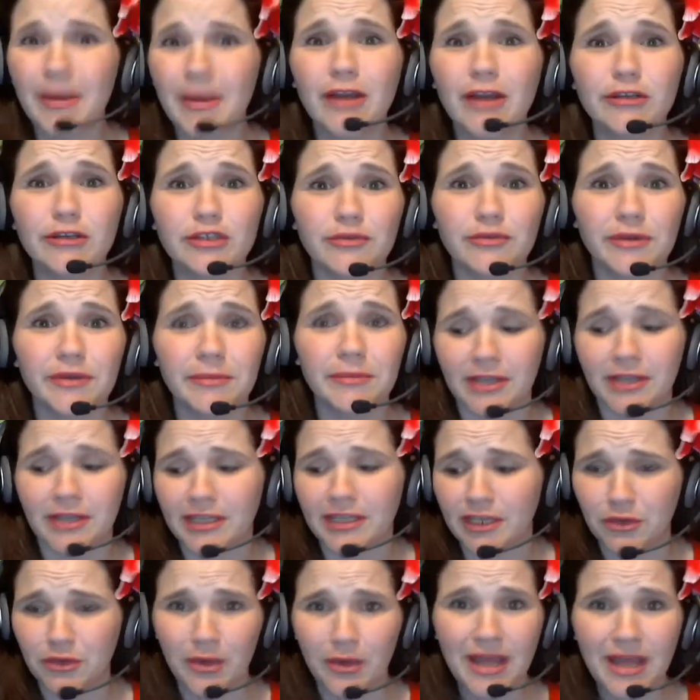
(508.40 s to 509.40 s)
The parents are
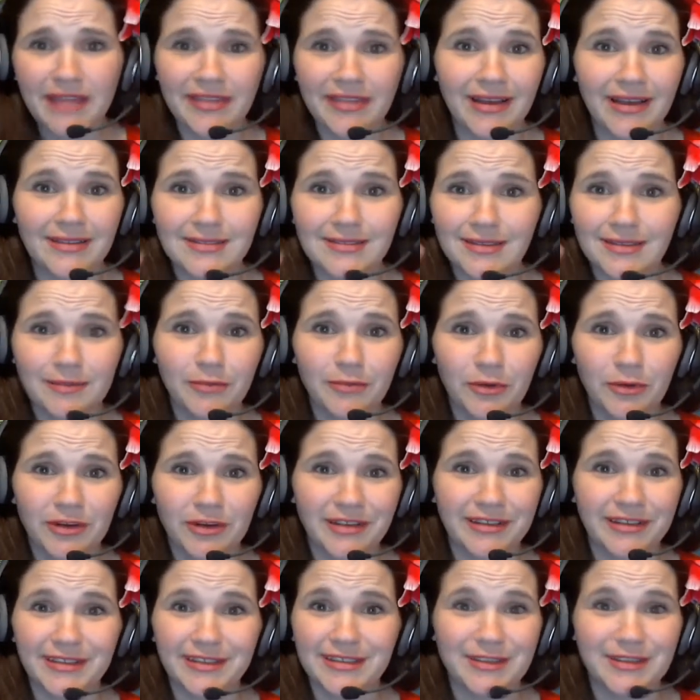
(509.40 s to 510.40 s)
rebooking you. That's
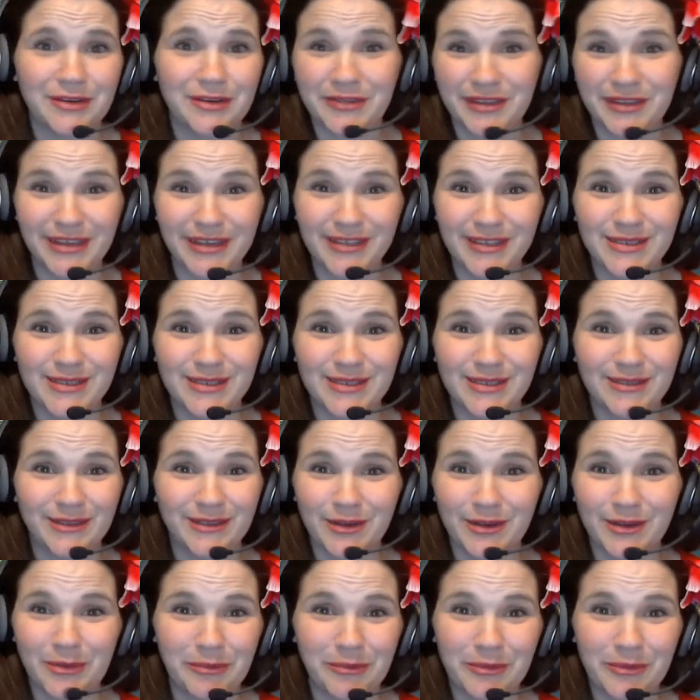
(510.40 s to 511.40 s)
important to consider. The kids,
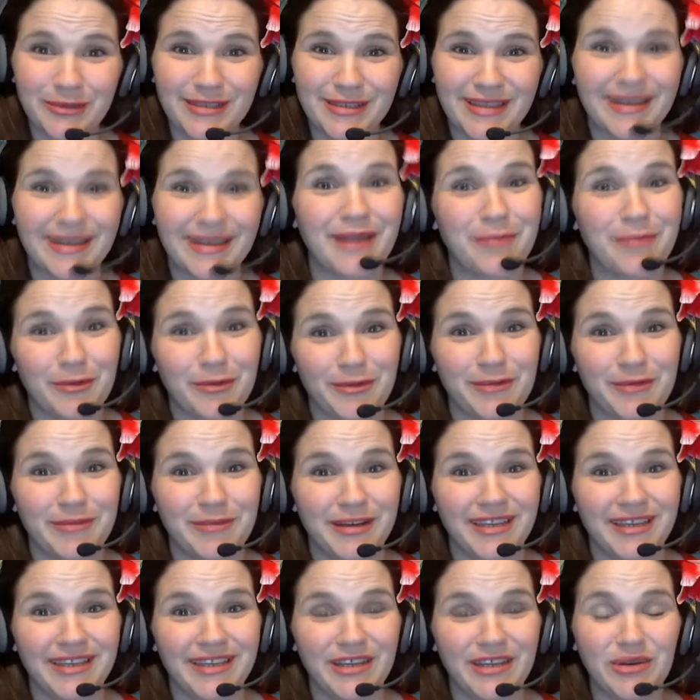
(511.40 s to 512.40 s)
most of the time are
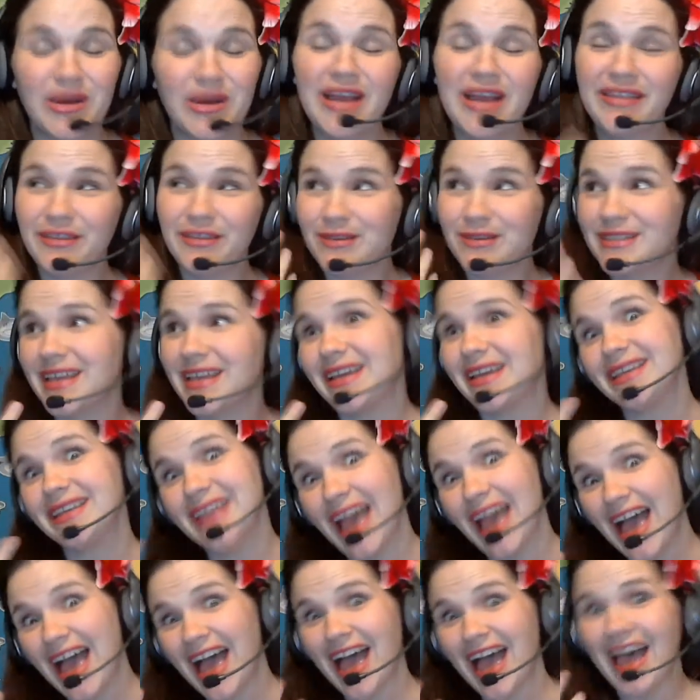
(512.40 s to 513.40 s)
rebooking you. They're
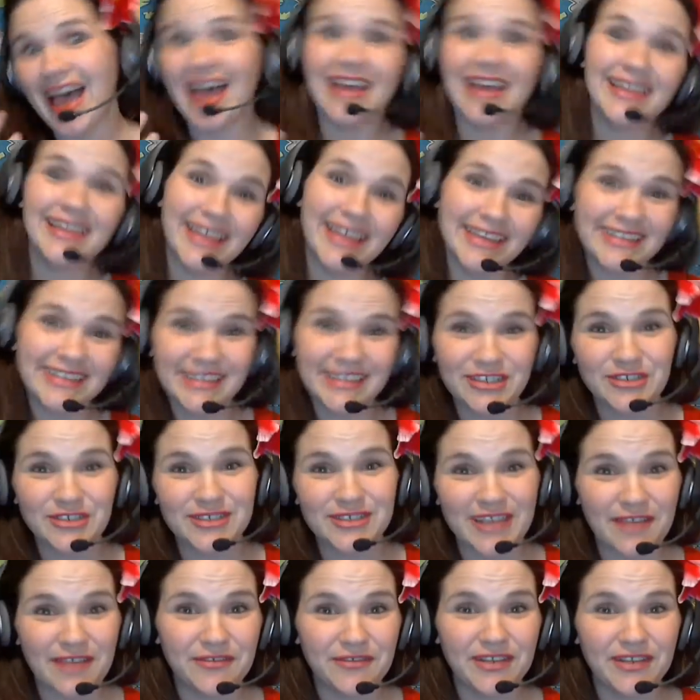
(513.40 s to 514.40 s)
saying, yeah, I like
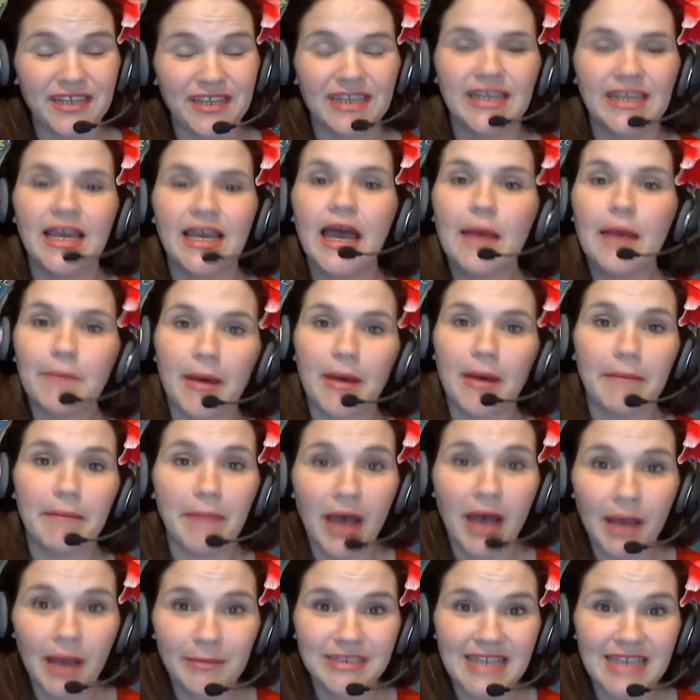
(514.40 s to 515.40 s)
teacher Stephanie.
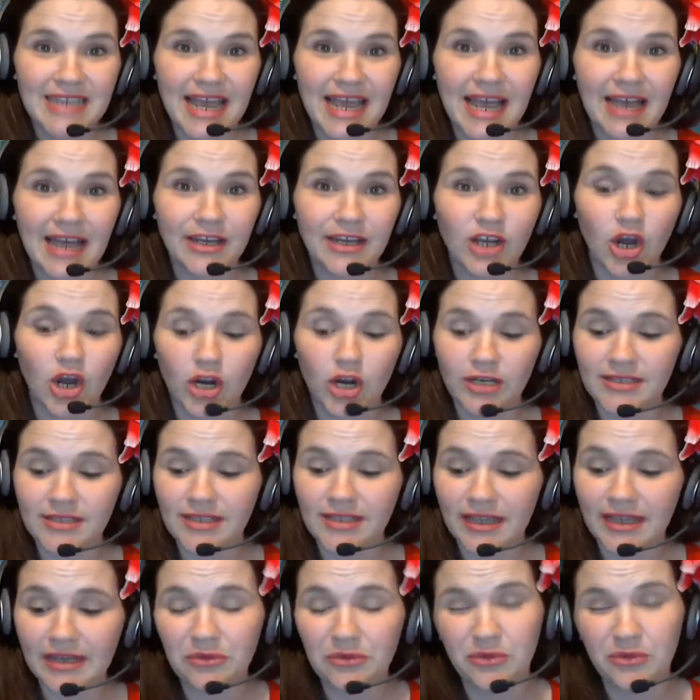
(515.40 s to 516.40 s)
But mom and dad are
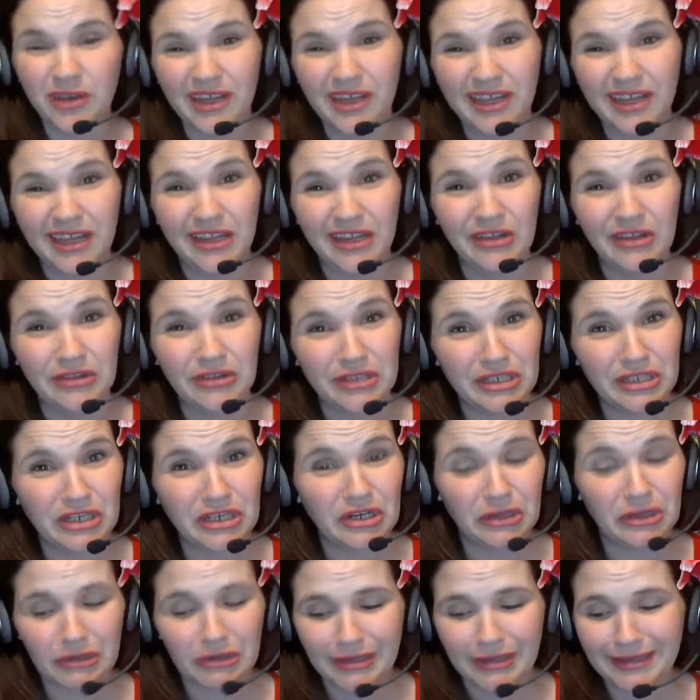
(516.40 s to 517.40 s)
saying, well, I
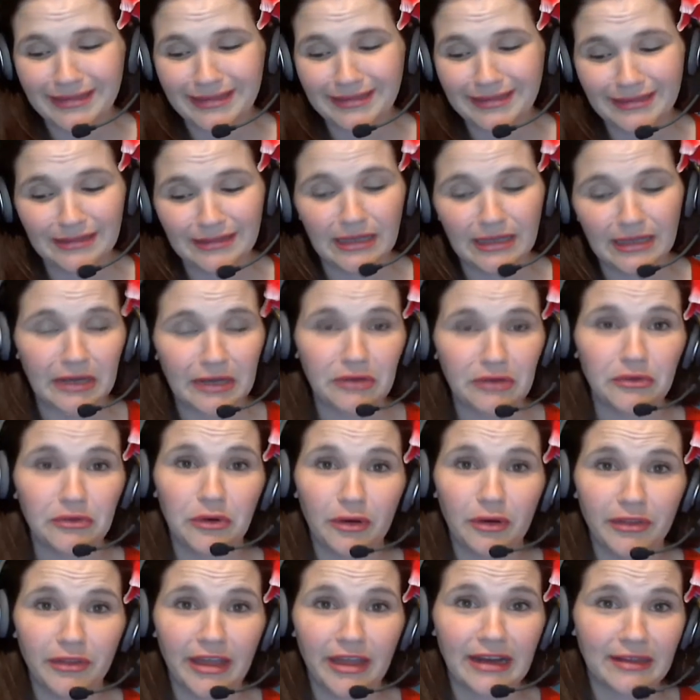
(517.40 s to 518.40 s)
don't
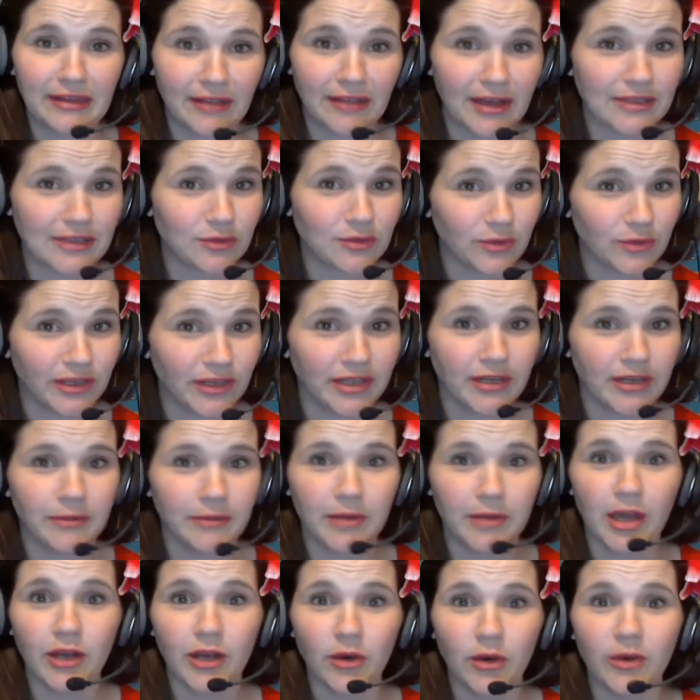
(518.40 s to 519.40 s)
know how that class went.
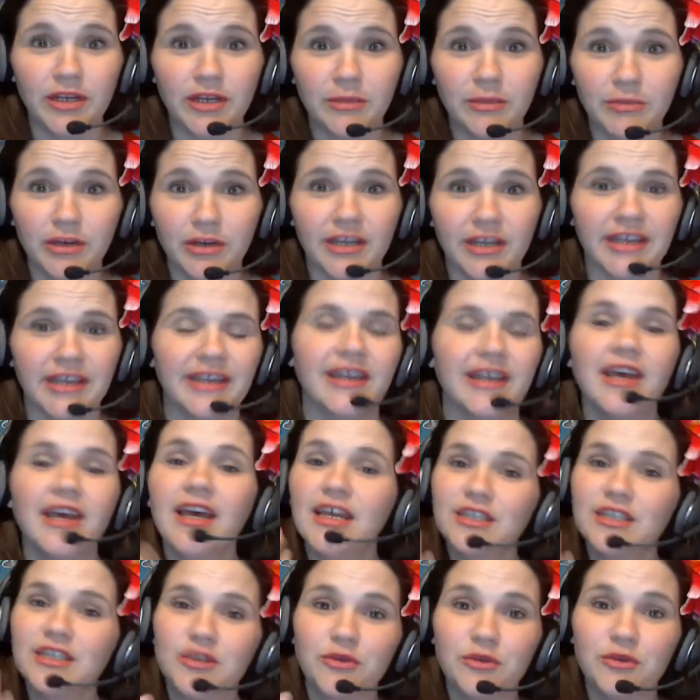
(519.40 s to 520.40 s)
I'm not going to book it.
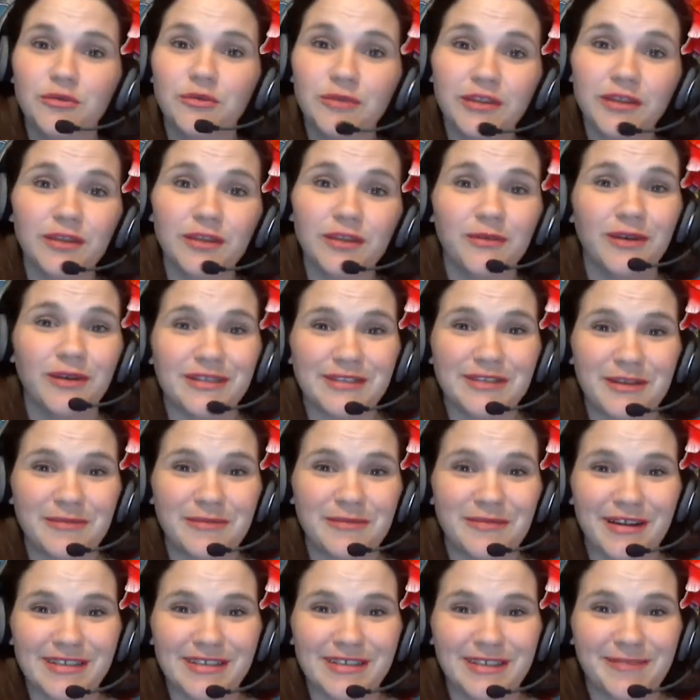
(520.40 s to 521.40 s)
So you really want
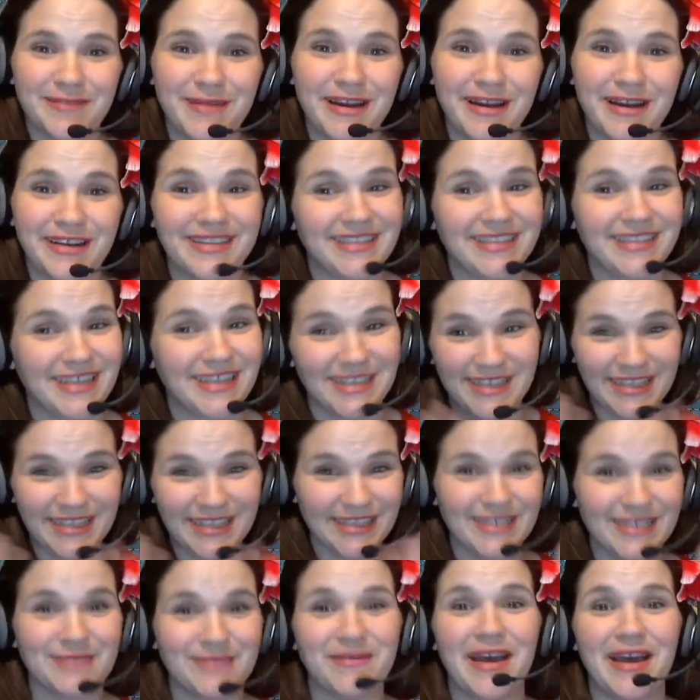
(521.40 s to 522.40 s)
to impress the parents, because
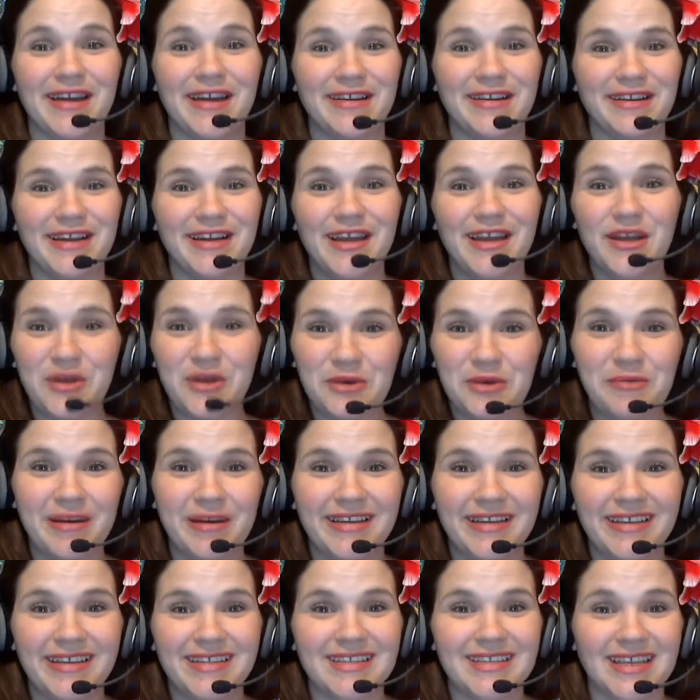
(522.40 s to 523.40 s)
it doesn't matter who
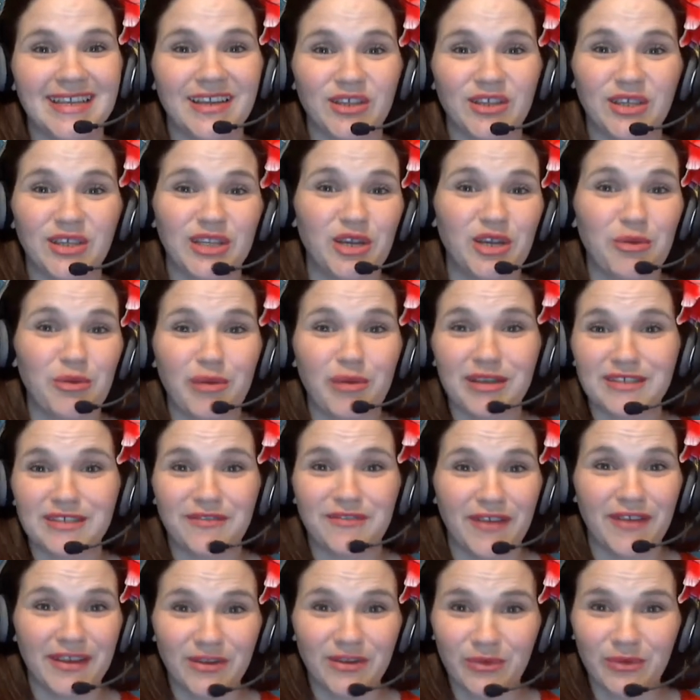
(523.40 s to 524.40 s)
my kid's like on Lingo
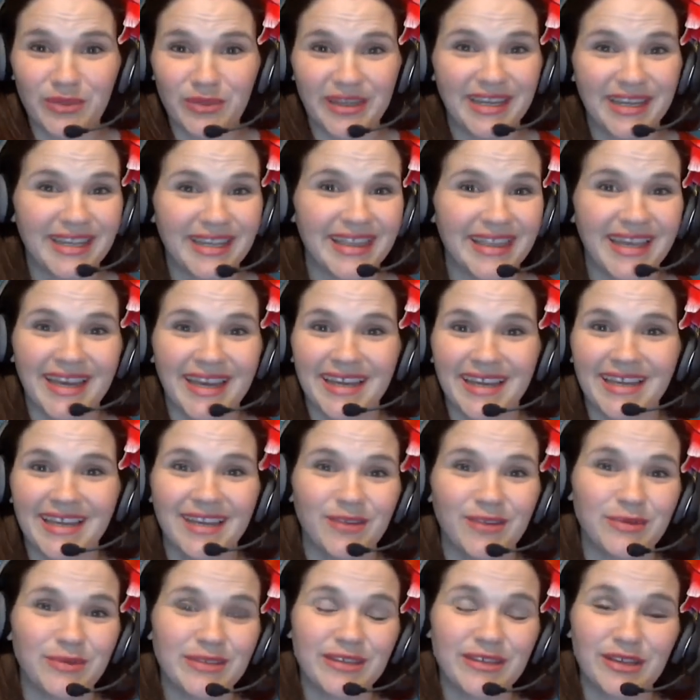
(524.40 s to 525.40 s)
Bus. If I don't think that
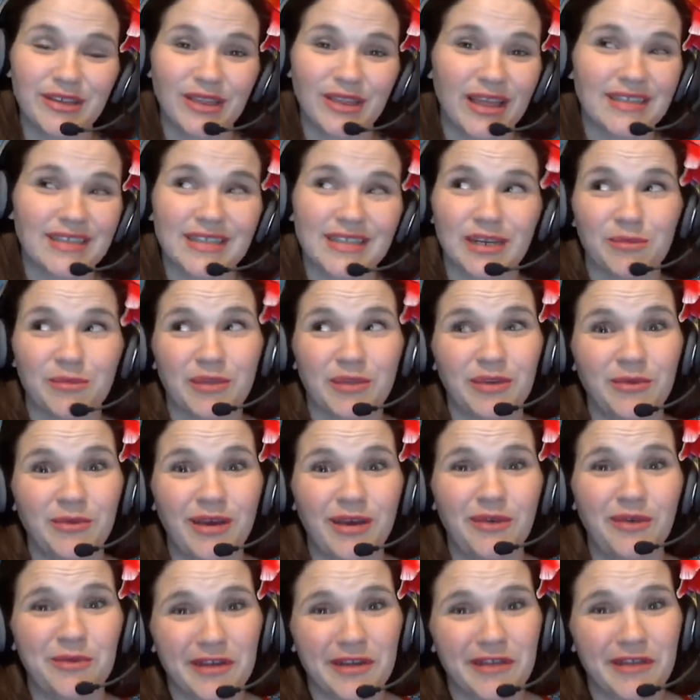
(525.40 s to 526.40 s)
it was a good lesson, I'm
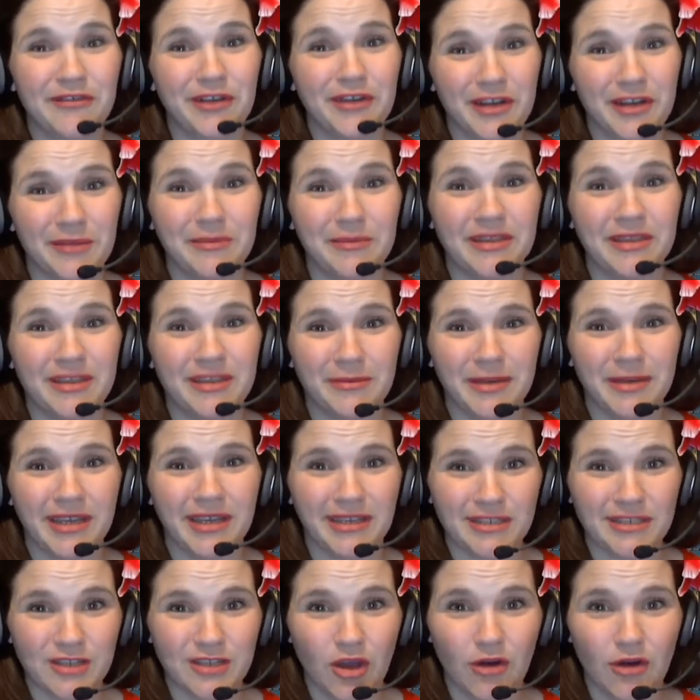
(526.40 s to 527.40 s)
like, well, we're never going to meet them
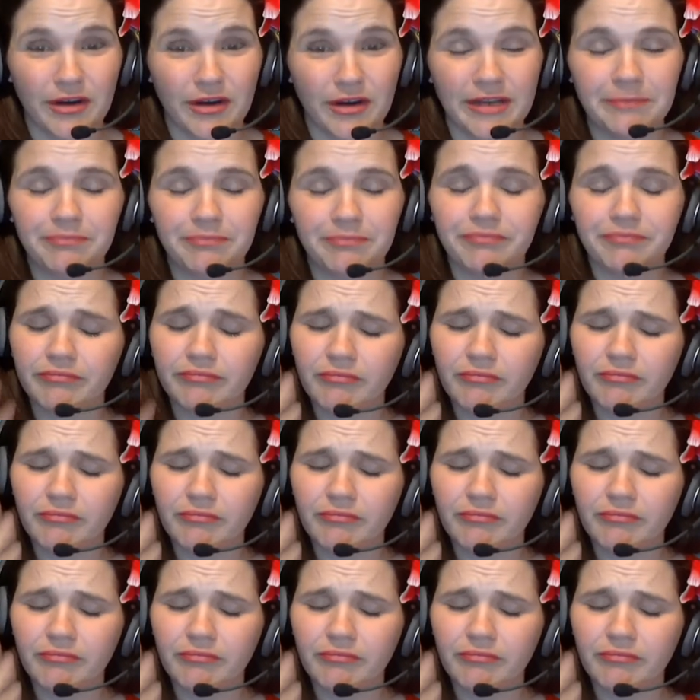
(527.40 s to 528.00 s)
again. Sorry.